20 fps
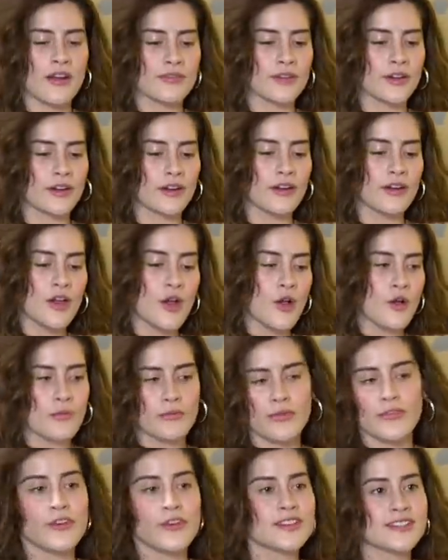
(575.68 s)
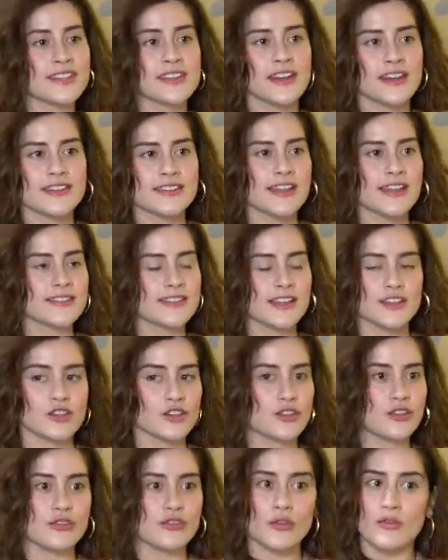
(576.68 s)
offer. The first thing that I say is
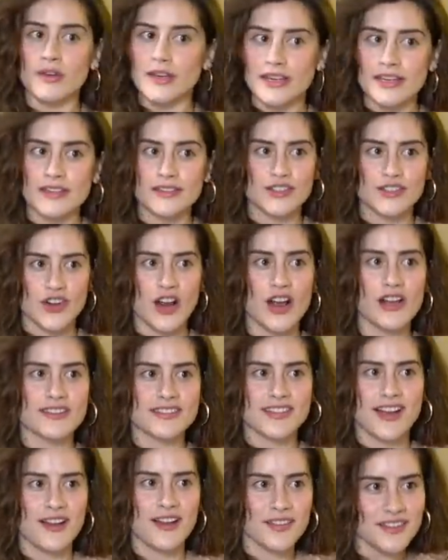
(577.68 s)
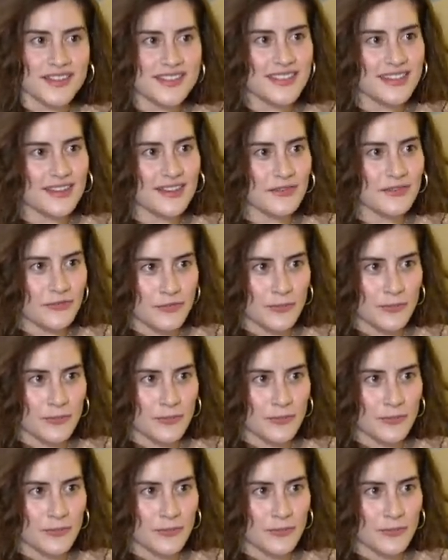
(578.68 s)
like you don't need straws. Obviously,